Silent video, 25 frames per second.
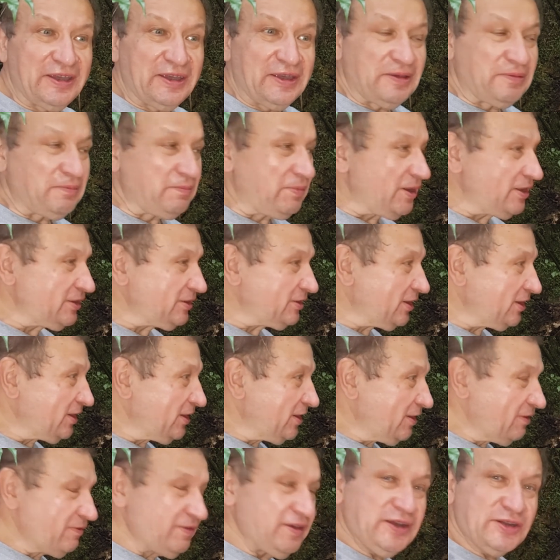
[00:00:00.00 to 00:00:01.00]
But
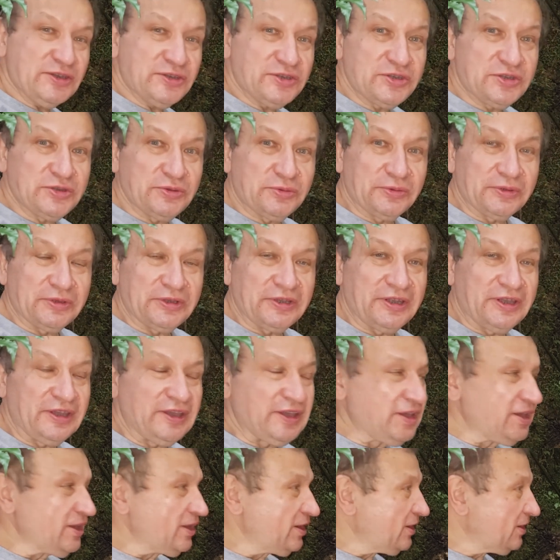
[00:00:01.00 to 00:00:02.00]
very soon,
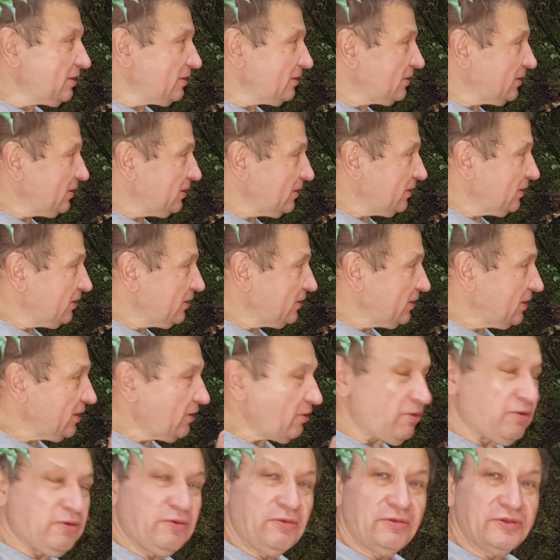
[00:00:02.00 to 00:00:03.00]

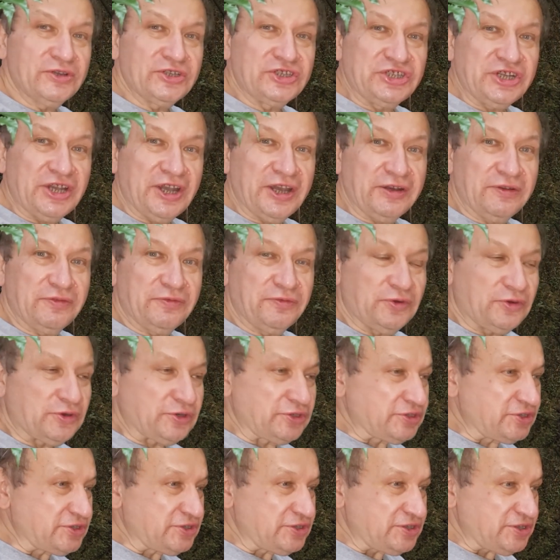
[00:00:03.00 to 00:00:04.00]
all giant
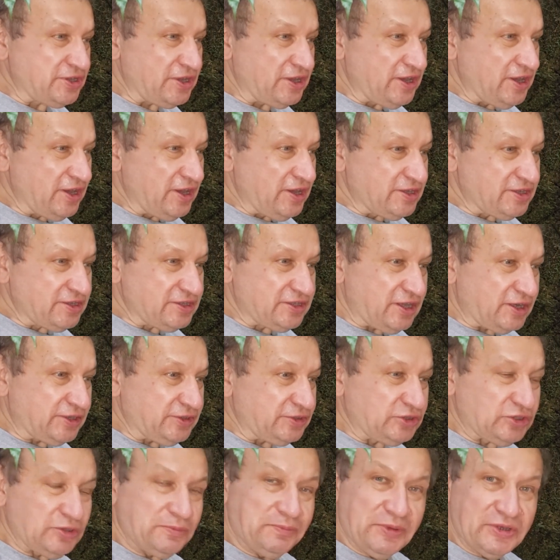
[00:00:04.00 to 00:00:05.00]
ferns start
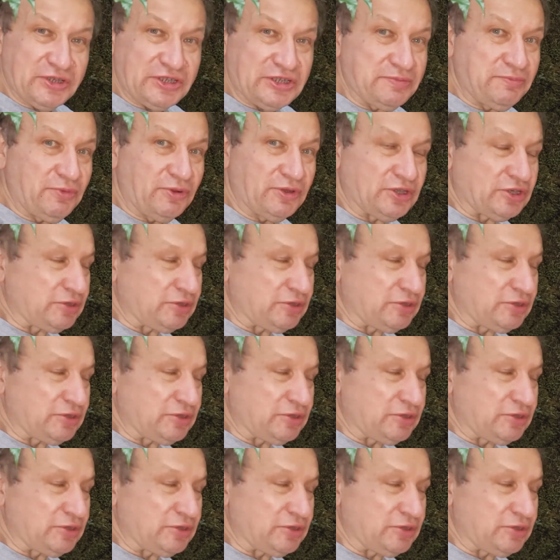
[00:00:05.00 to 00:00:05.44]
to be smaller